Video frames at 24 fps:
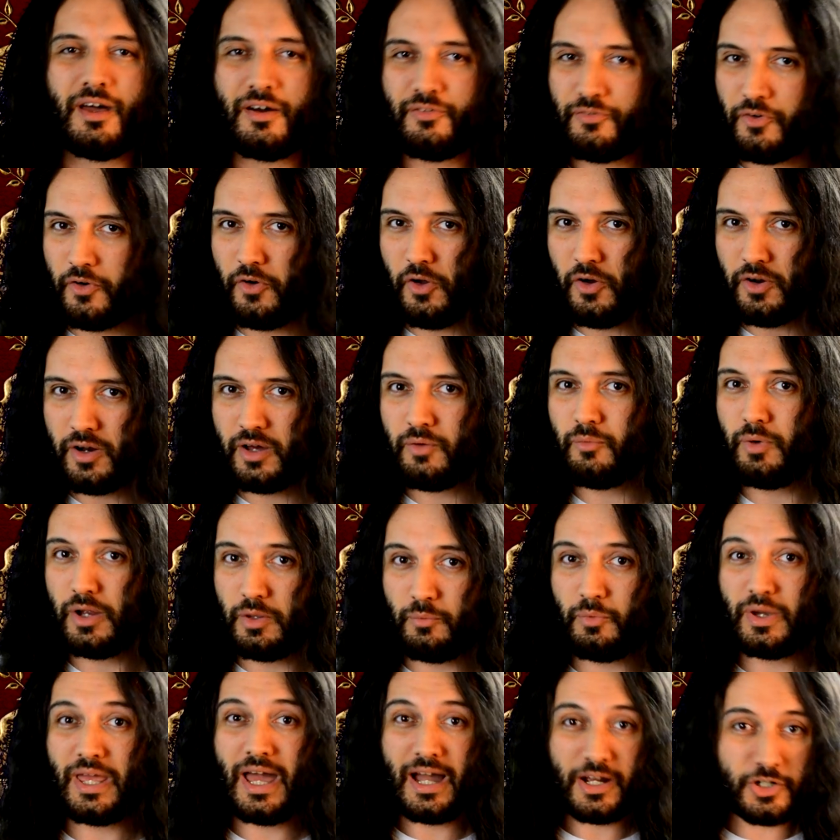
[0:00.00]
For Honor,
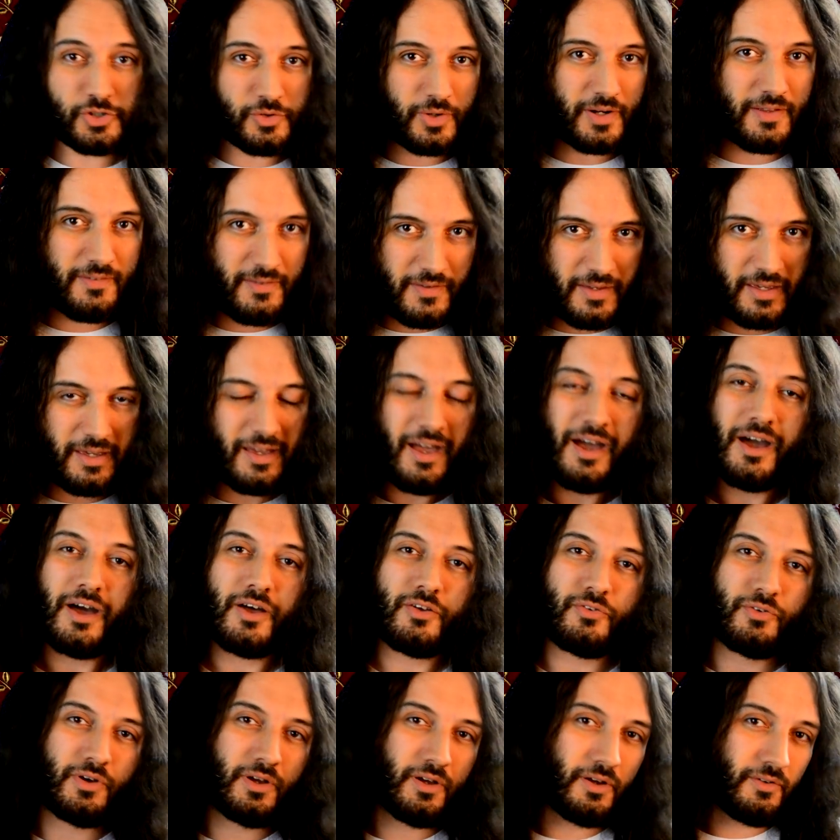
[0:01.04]
where we actually see
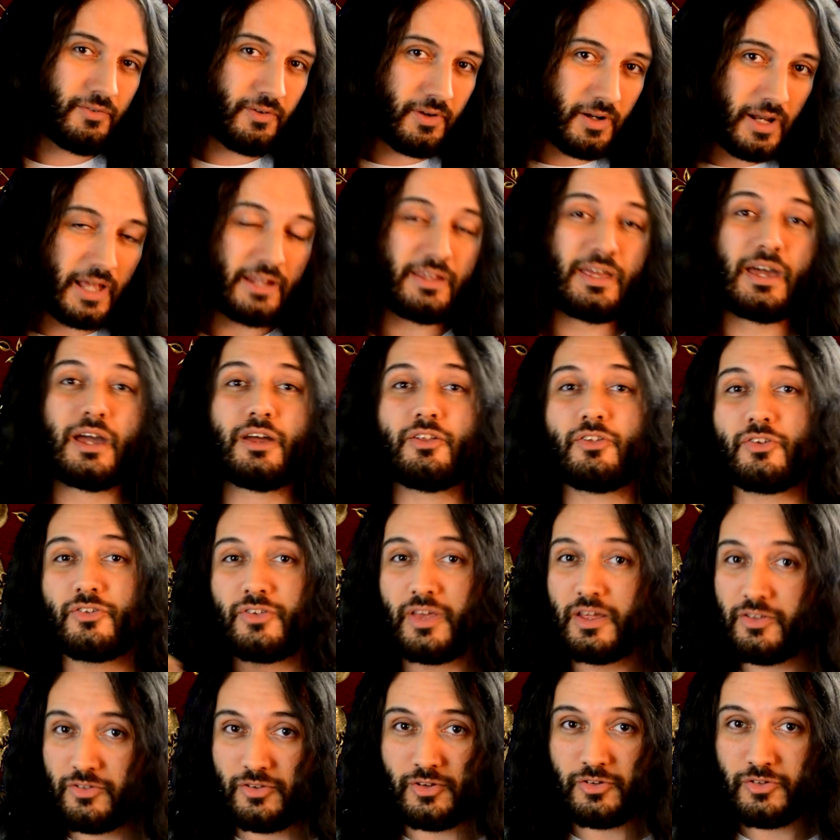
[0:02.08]

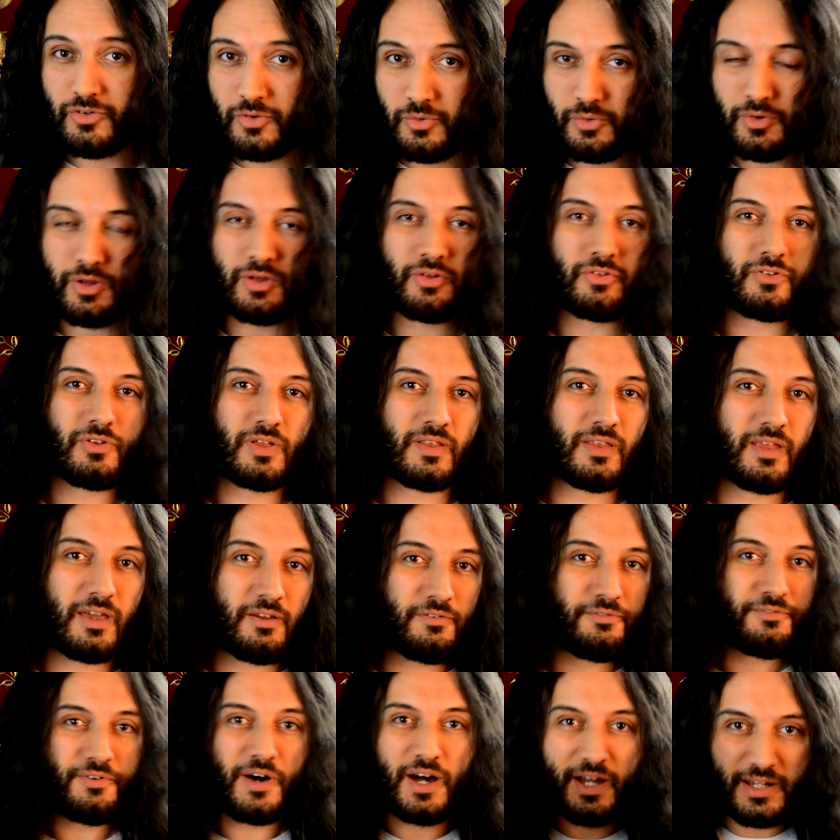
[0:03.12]
gladiators and centurions, and
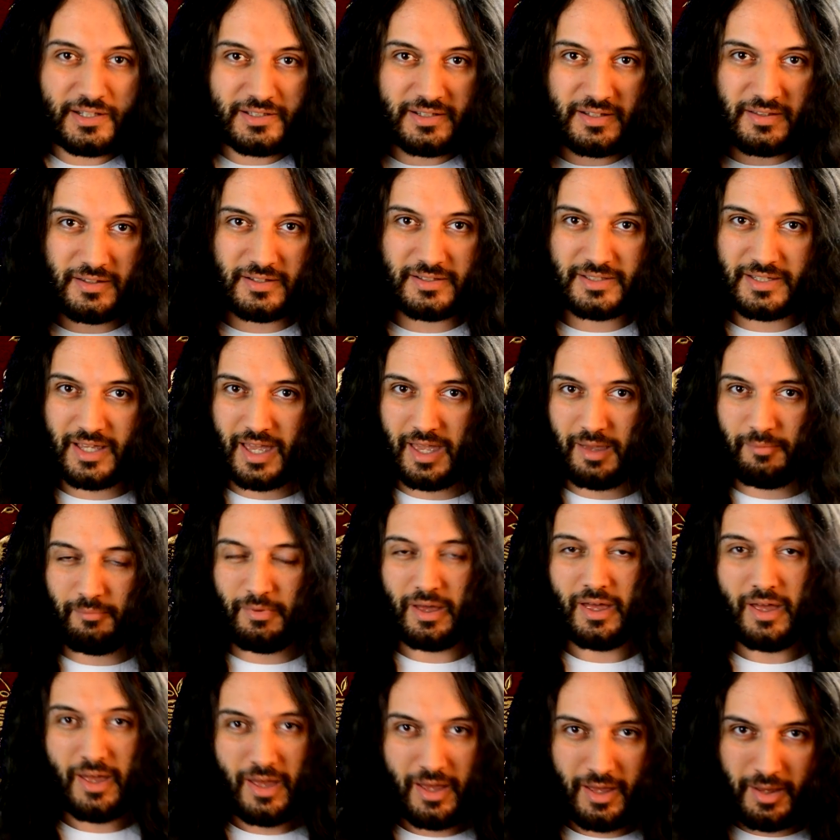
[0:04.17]
they fight in the
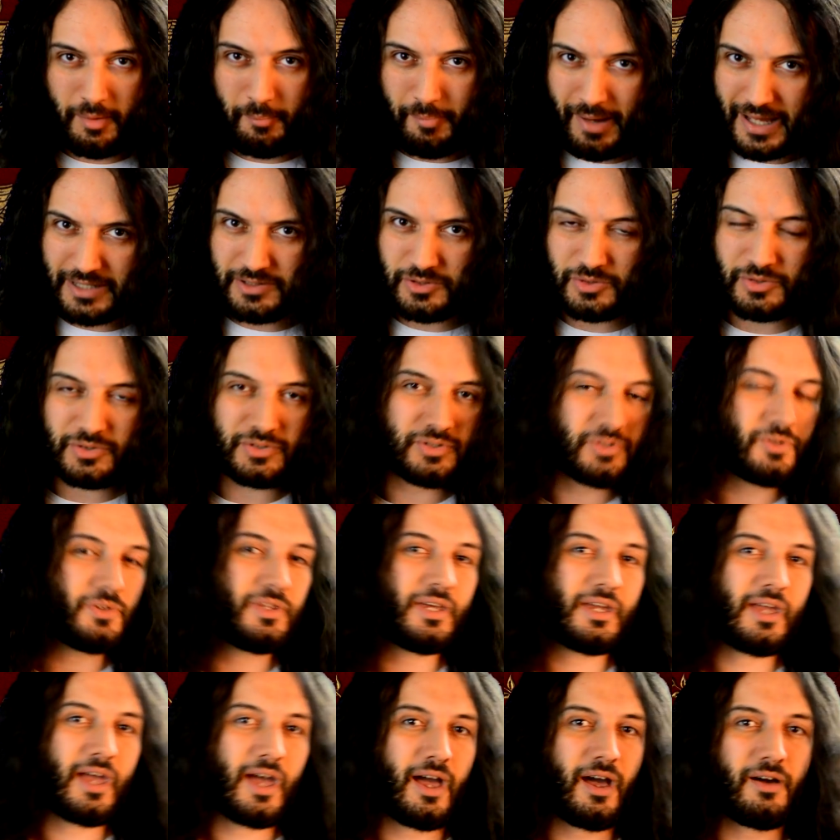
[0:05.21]
same battles, or
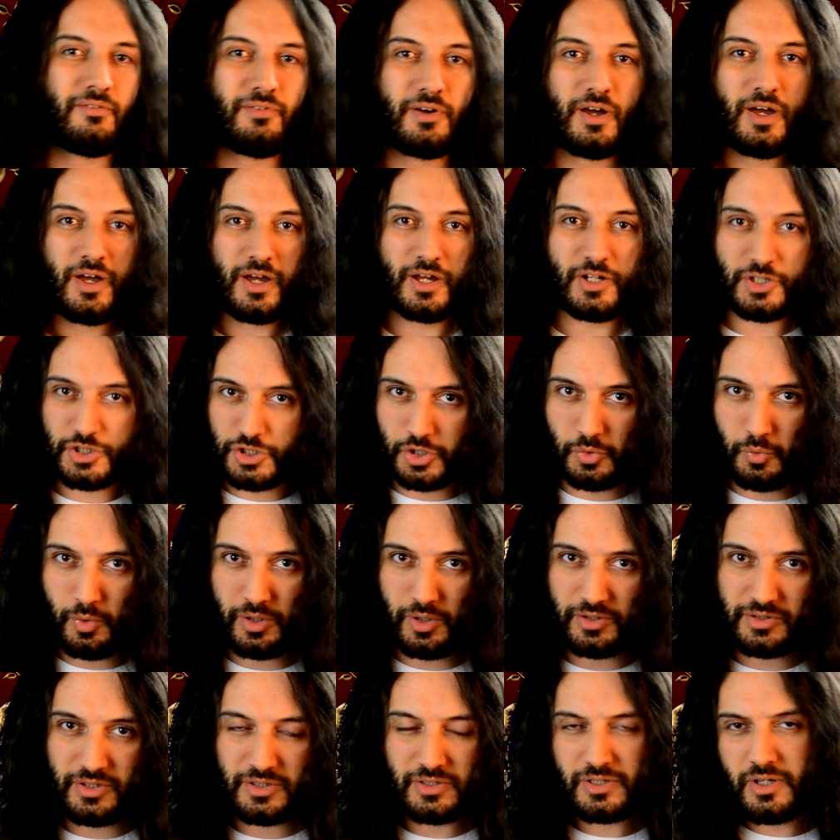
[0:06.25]
they have
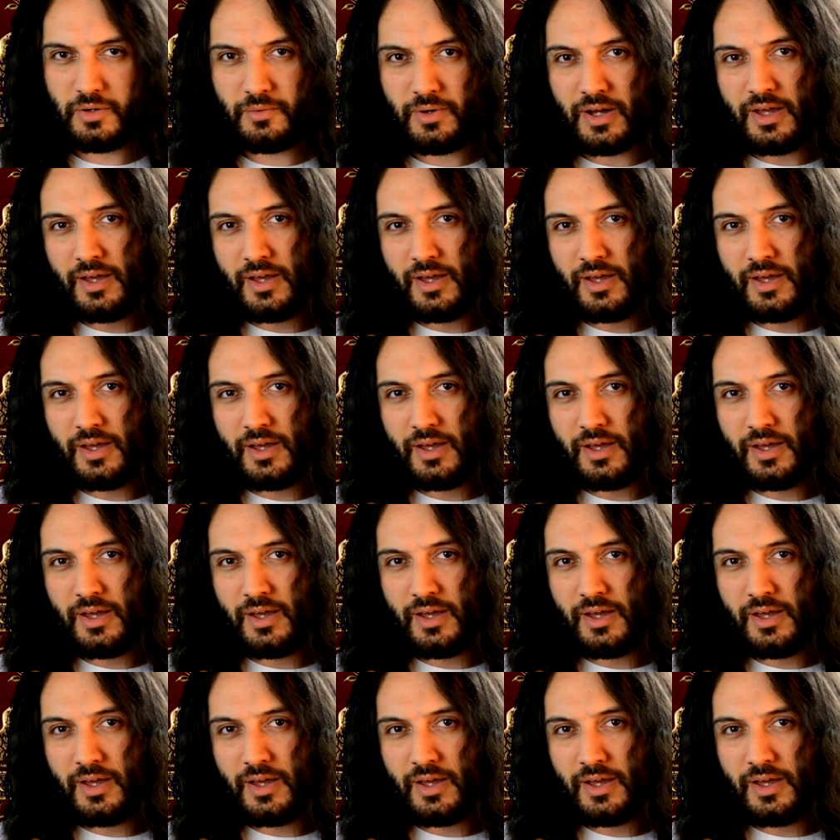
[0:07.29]
duels. So